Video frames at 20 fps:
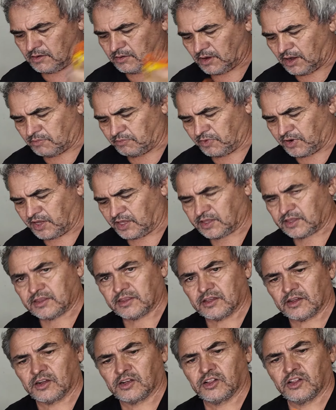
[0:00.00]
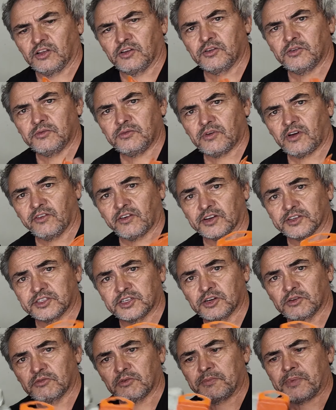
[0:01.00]
but with glue. I've got
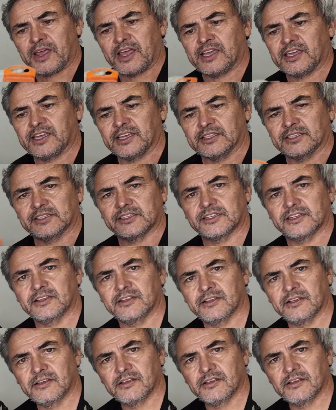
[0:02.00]
2 repair kits